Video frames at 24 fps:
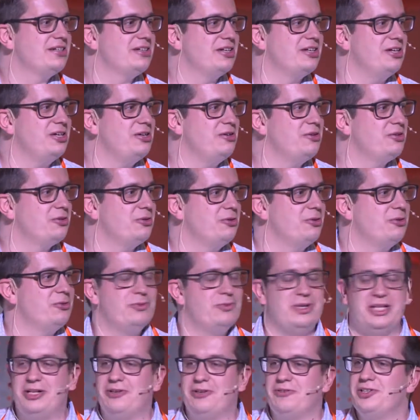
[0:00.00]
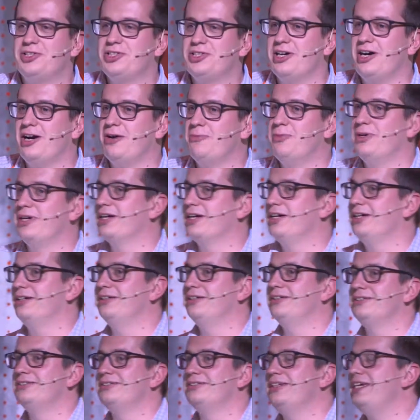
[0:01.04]
that you thought when you were a child were going to
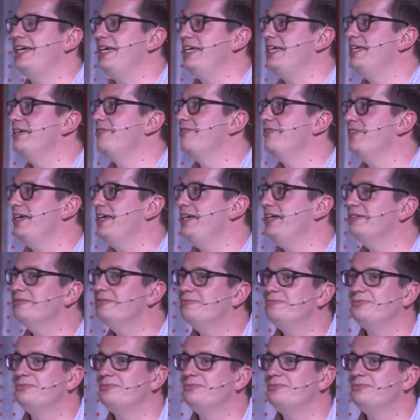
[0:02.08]
eat your feet,